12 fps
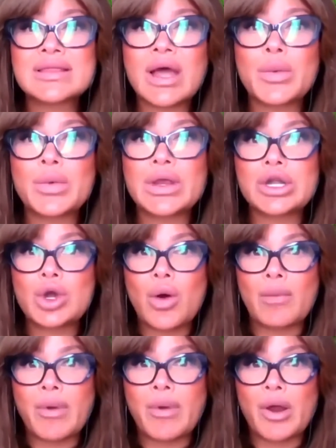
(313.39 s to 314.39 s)
that we
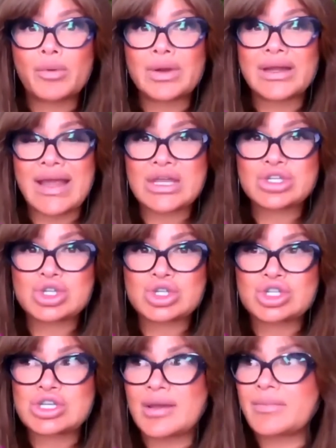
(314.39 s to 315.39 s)
know about
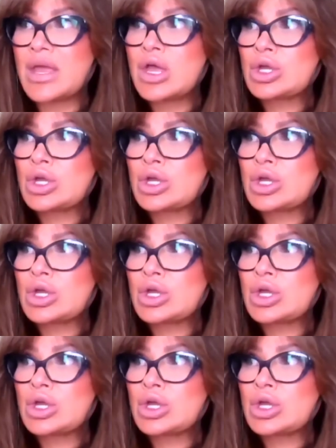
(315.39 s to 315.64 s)
relationship,